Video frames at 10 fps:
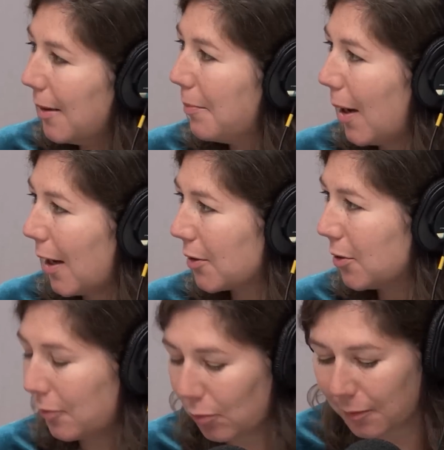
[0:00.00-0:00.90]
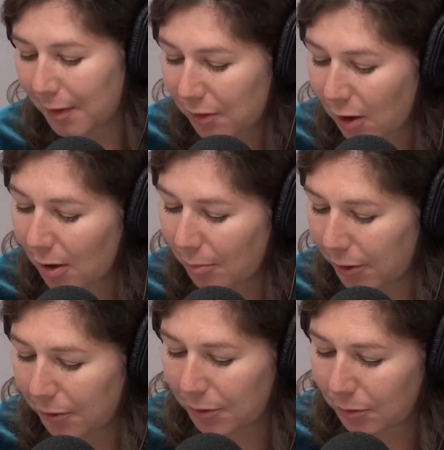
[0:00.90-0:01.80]
impact of all of this
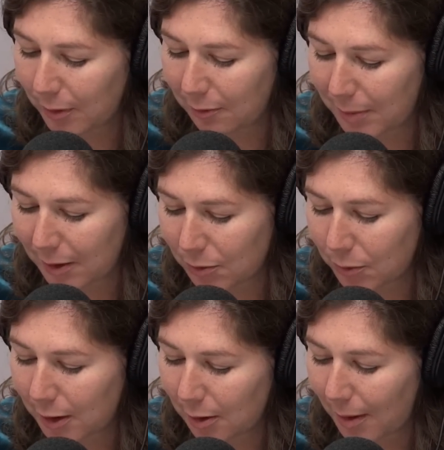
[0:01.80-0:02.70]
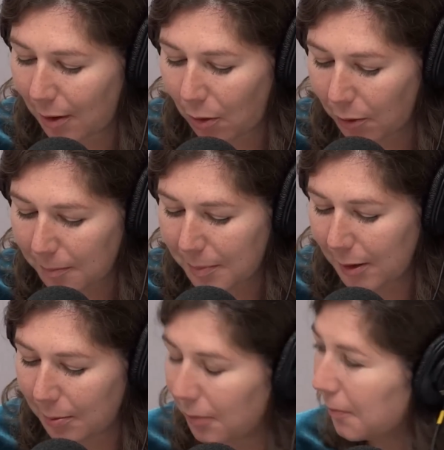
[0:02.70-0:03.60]
turmoil that we've been talking about on
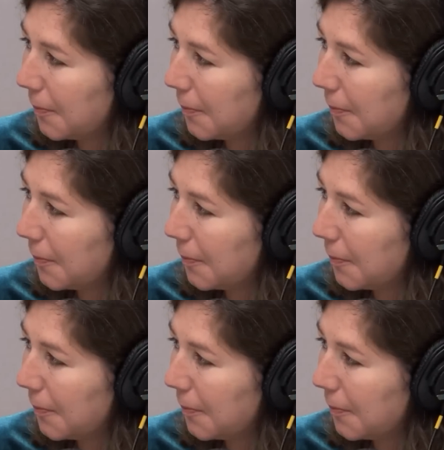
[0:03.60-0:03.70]
people?